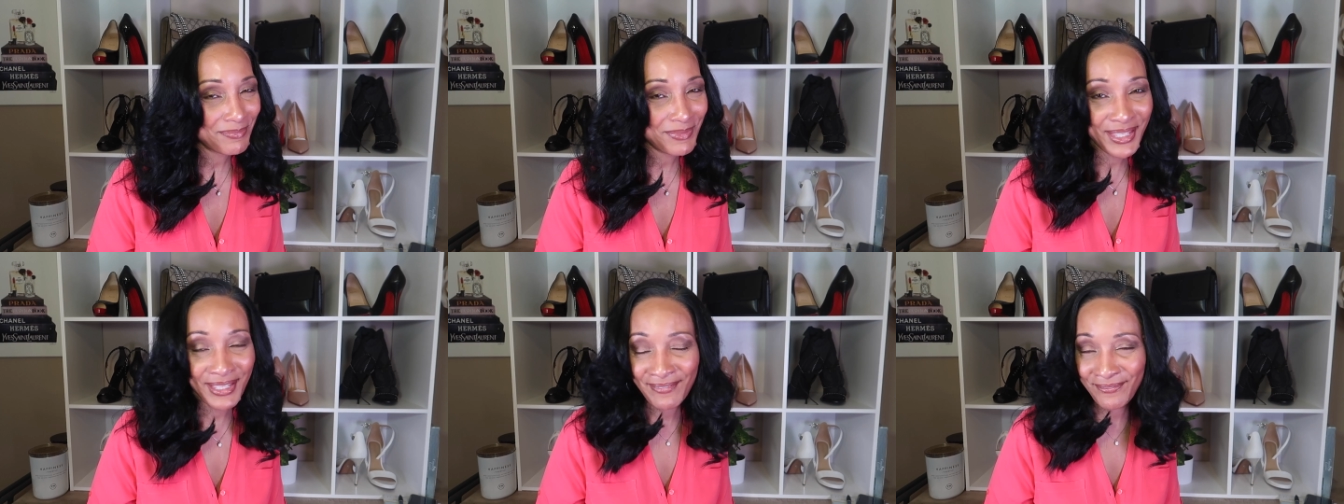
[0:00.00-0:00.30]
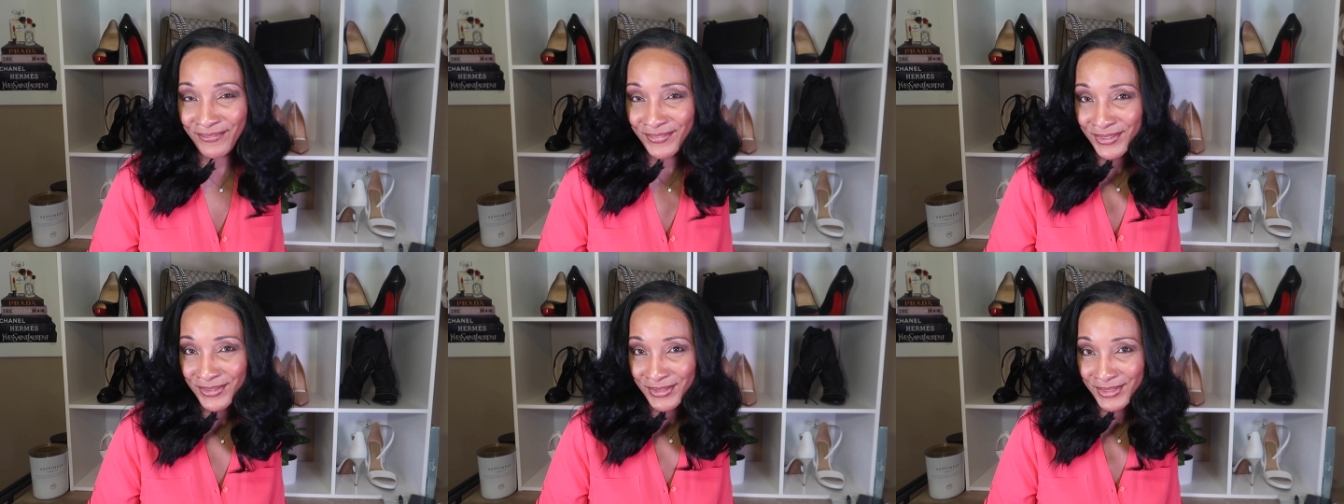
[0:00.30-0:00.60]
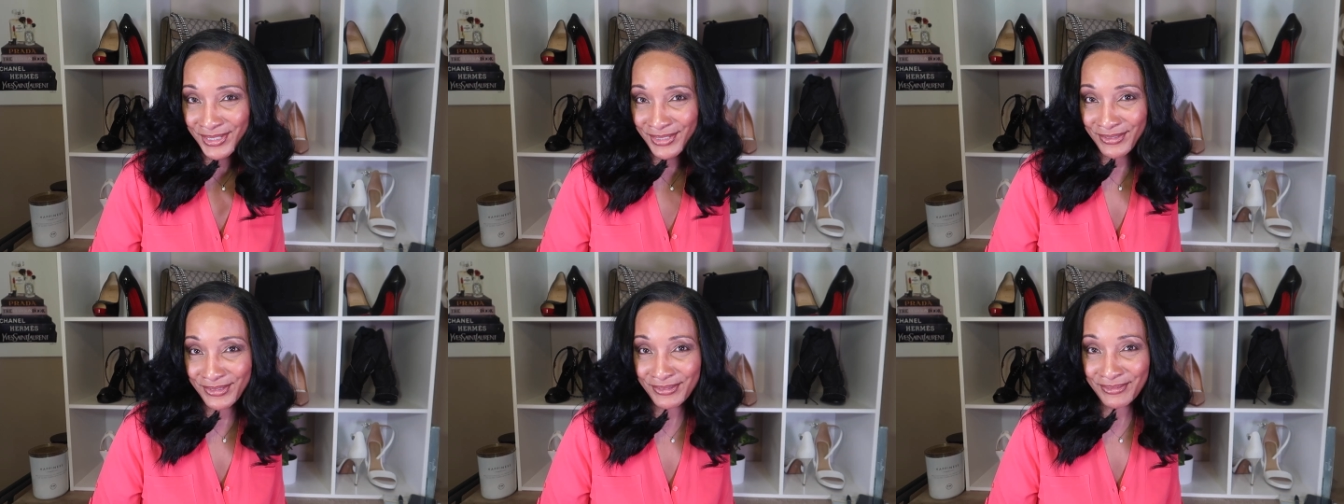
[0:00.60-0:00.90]
If you
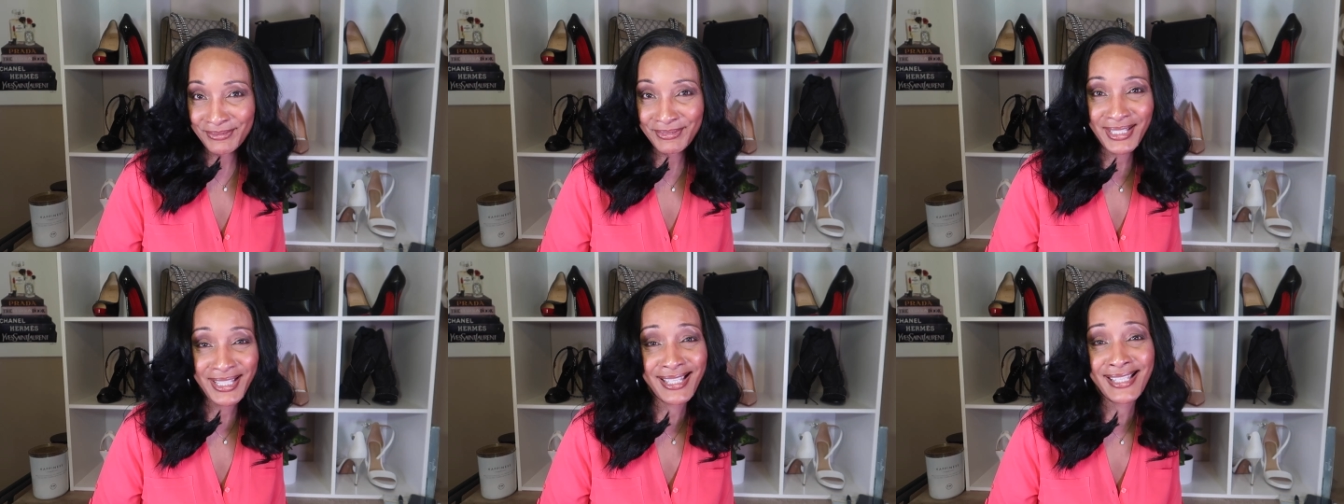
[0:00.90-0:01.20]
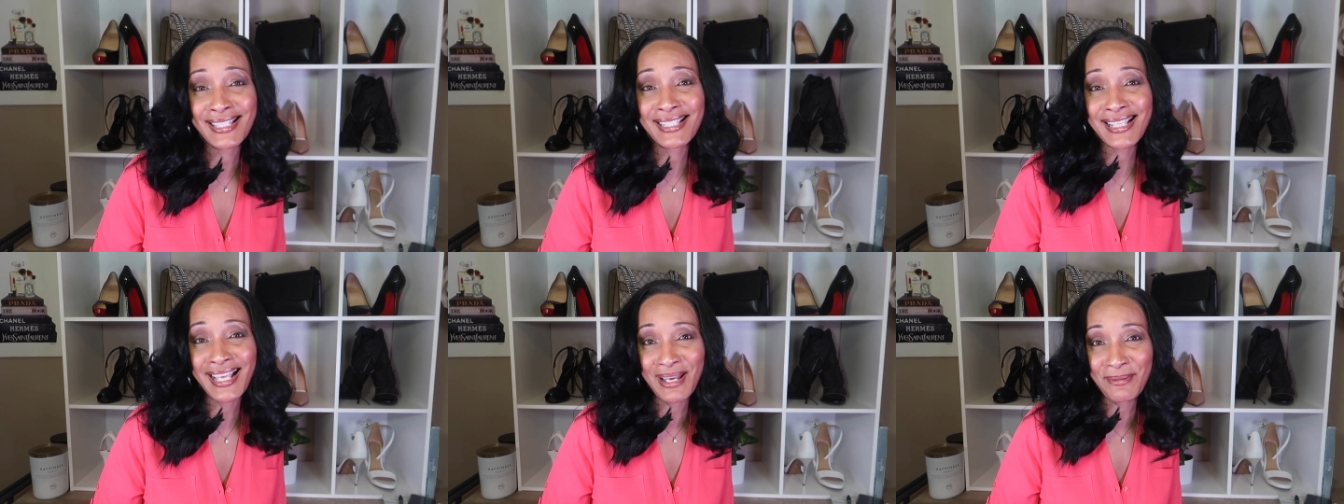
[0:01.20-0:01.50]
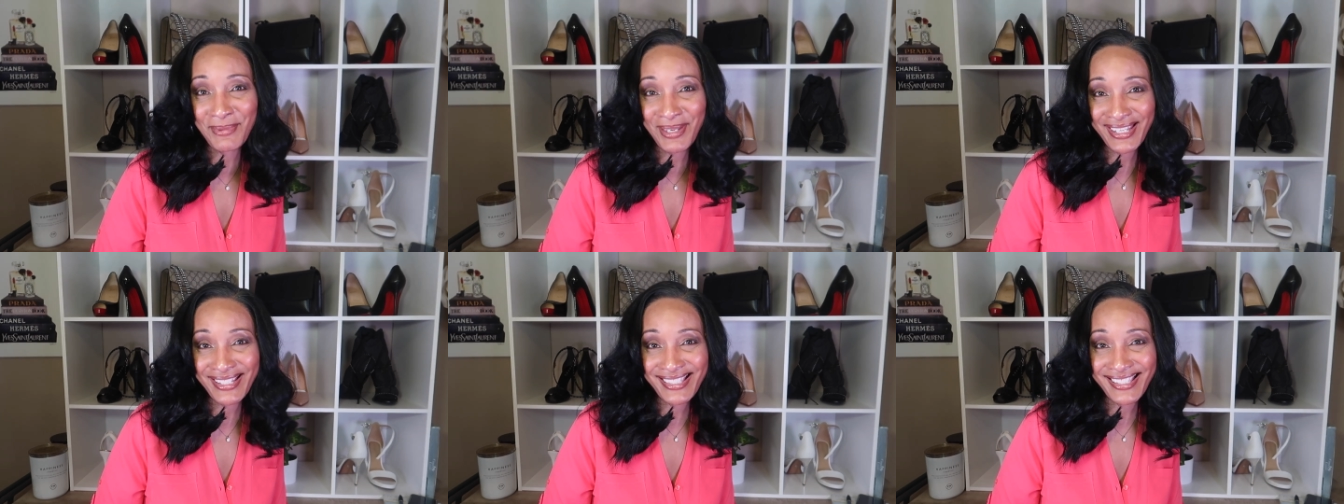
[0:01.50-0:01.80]
do, he's high
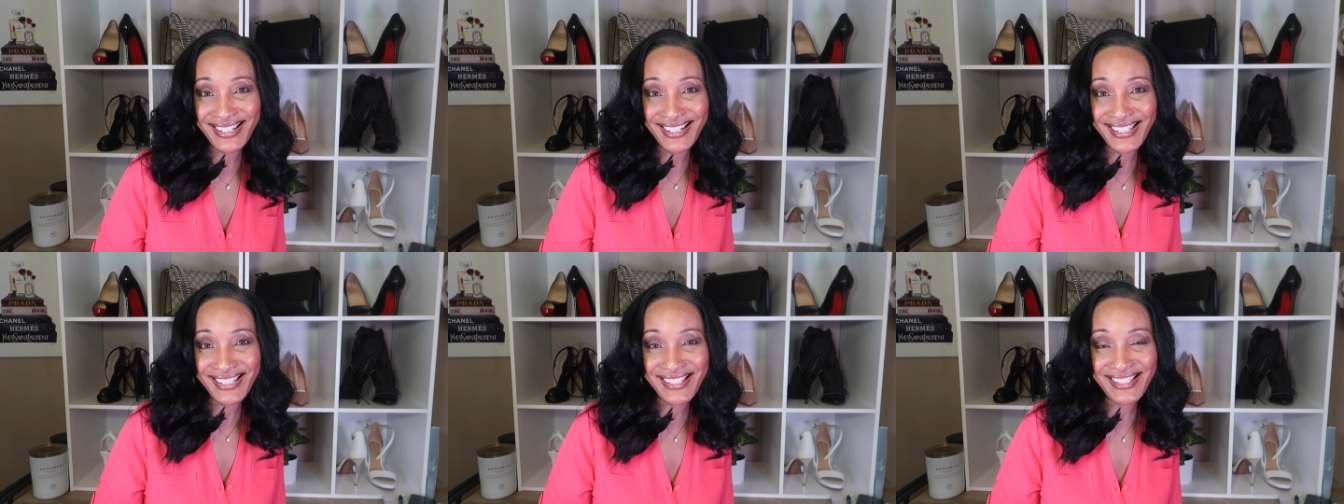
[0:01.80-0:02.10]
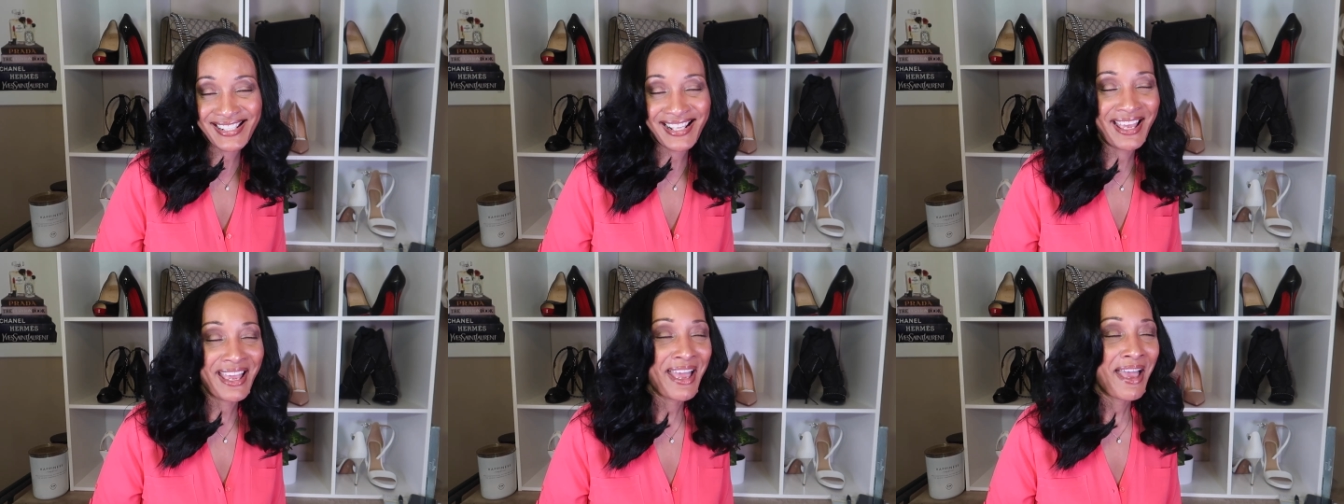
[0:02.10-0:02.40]
maintenance.